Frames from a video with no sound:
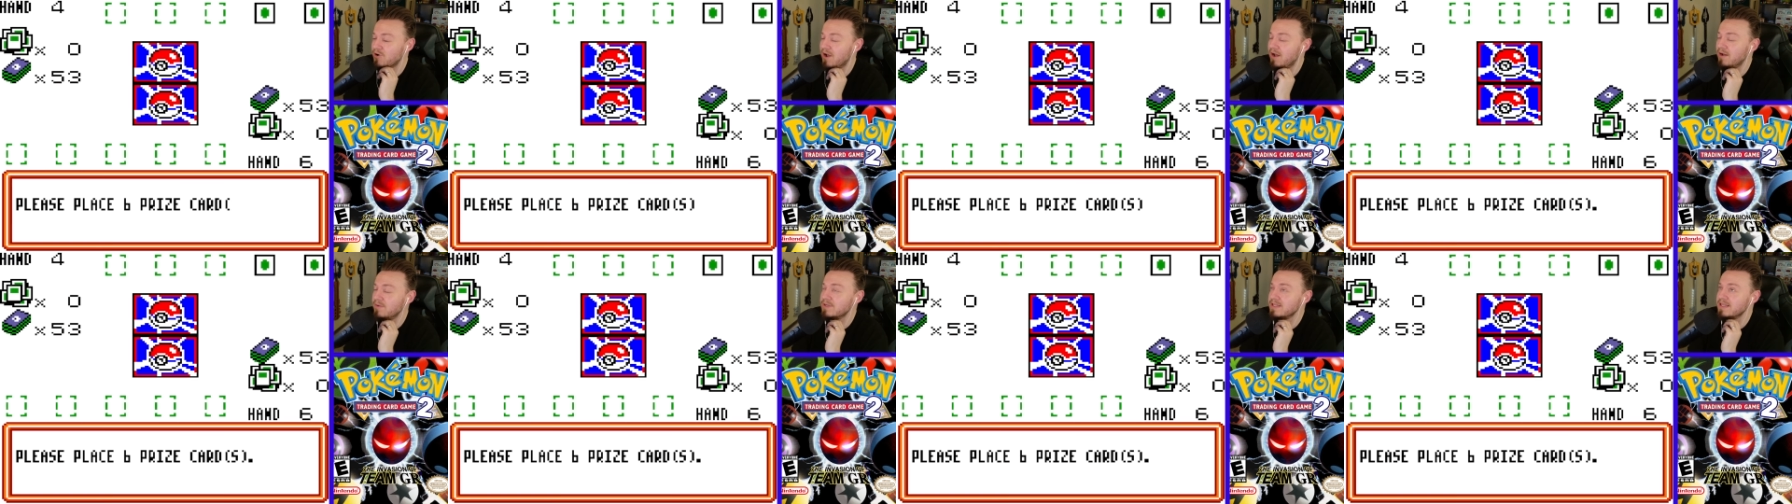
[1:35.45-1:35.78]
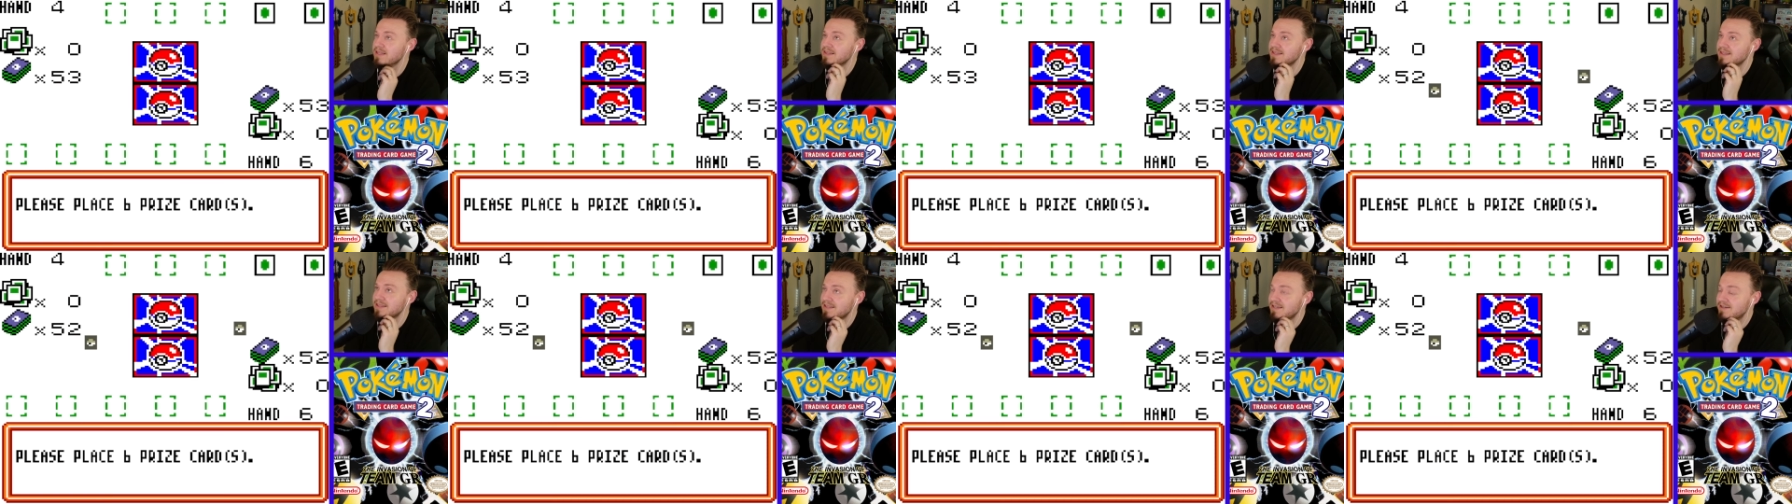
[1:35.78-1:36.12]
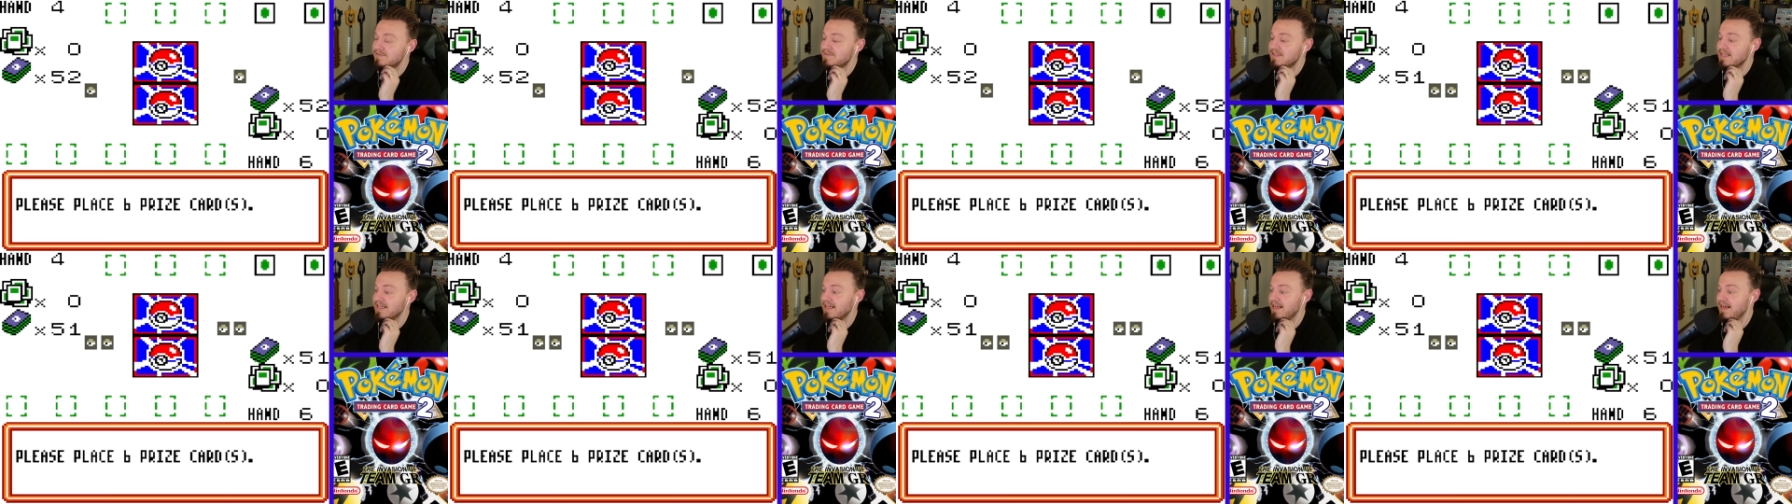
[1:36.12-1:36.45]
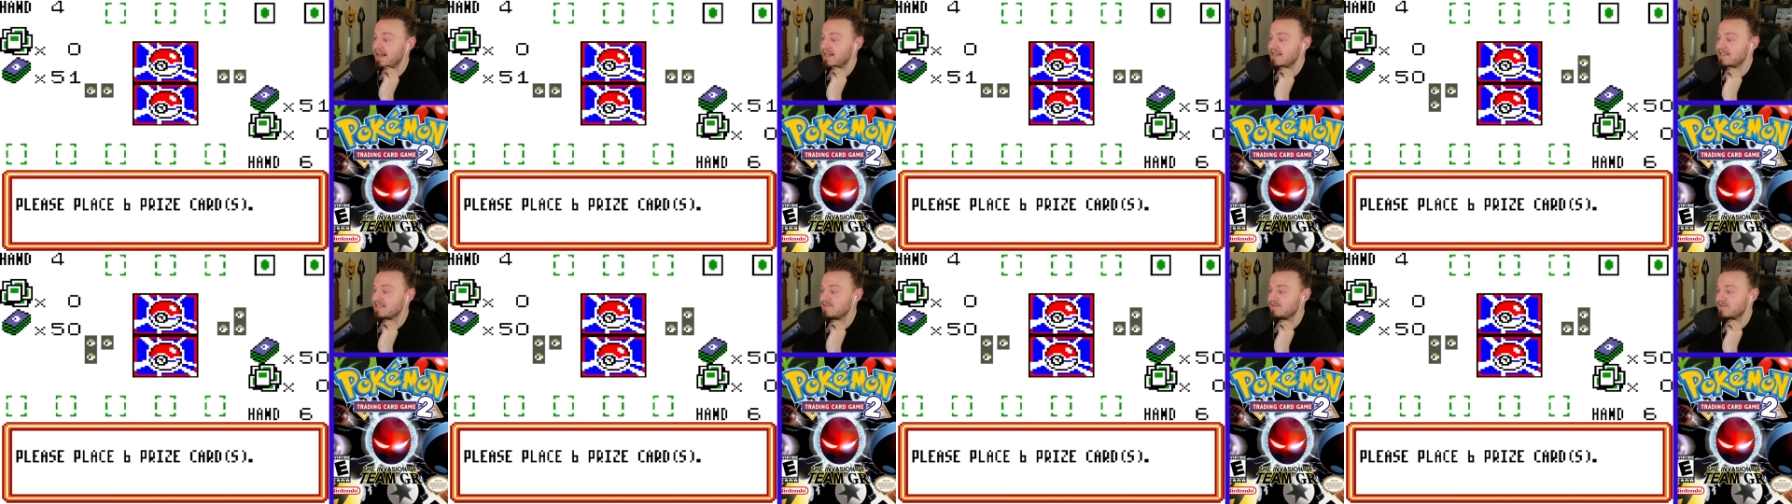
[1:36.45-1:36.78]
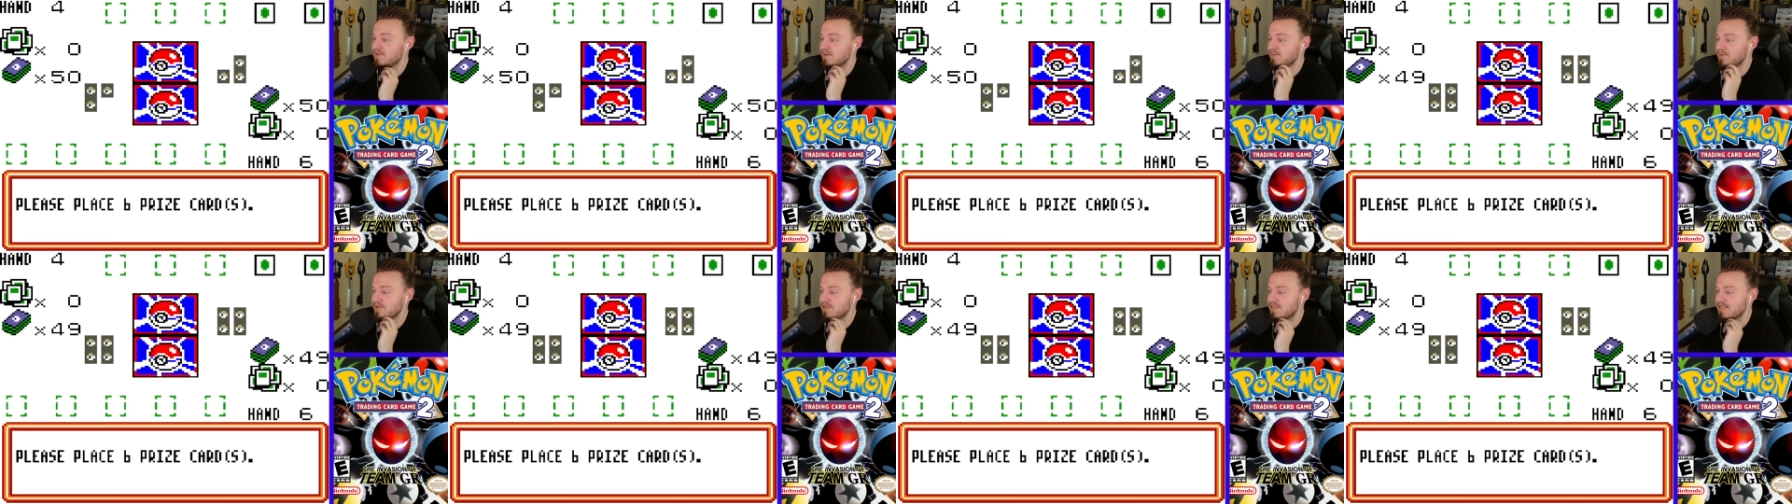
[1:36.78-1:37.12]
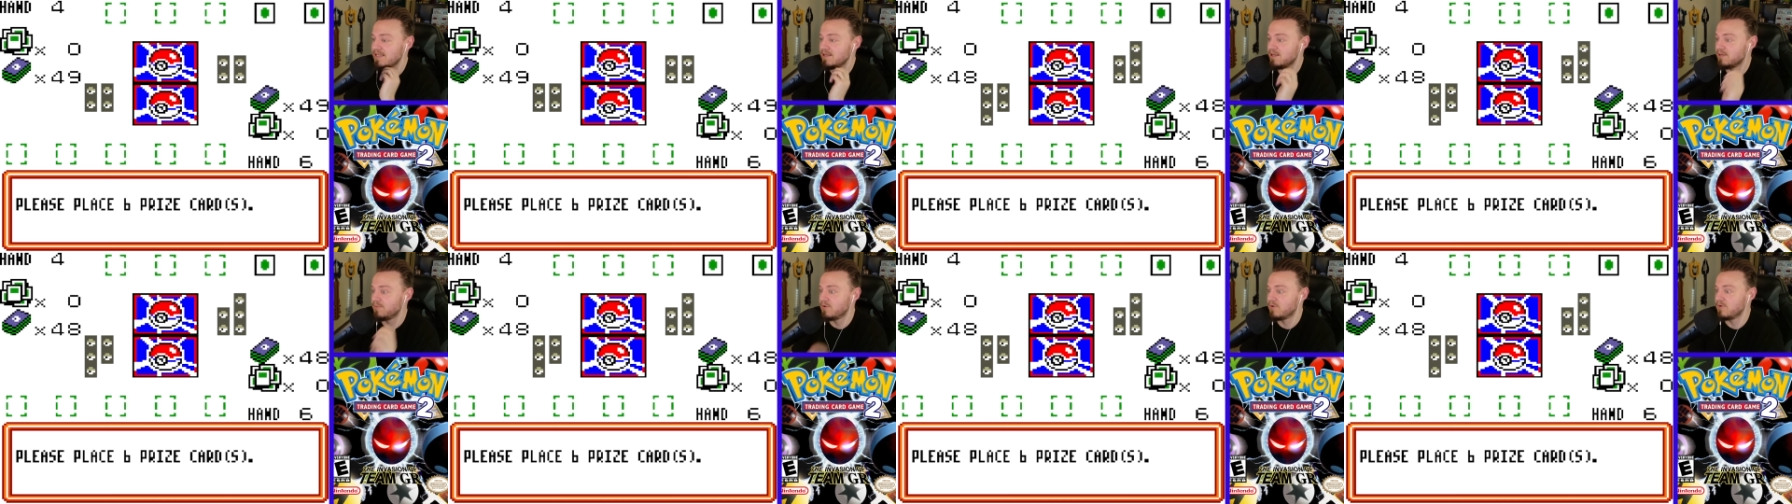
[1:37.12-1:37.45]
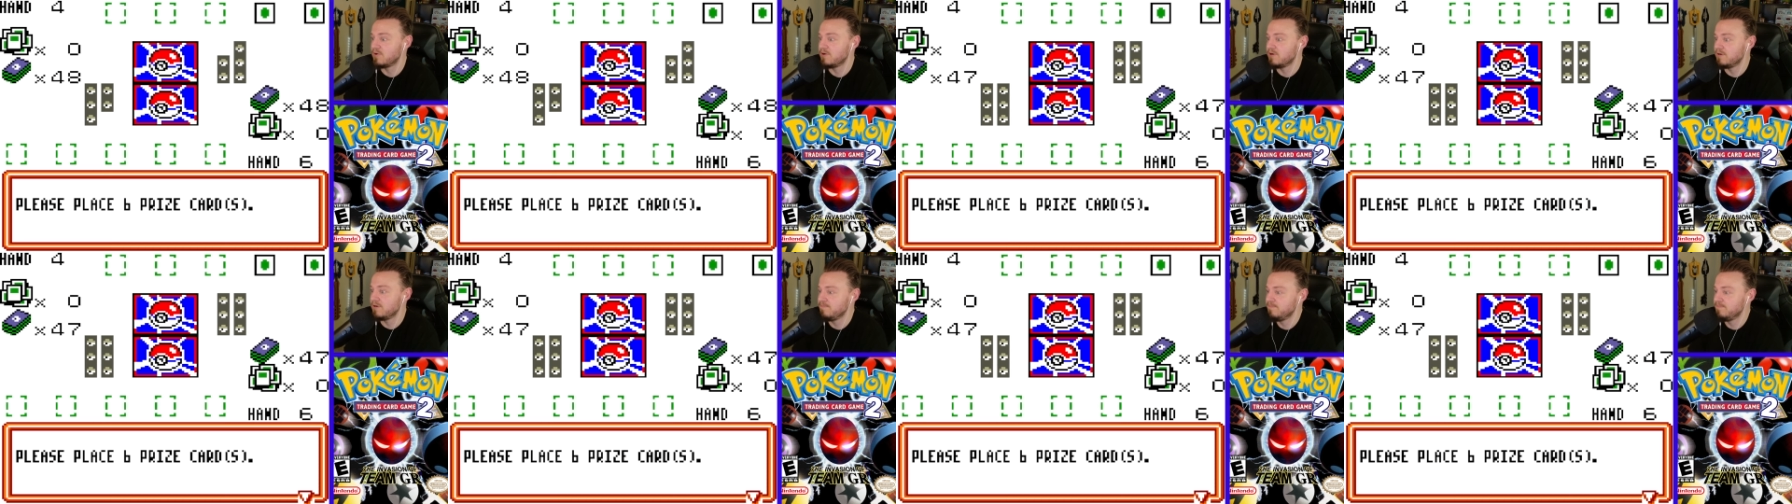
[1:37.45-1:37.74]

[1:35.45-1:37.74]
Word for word: I would love to get heads for the Bill's Teleporter.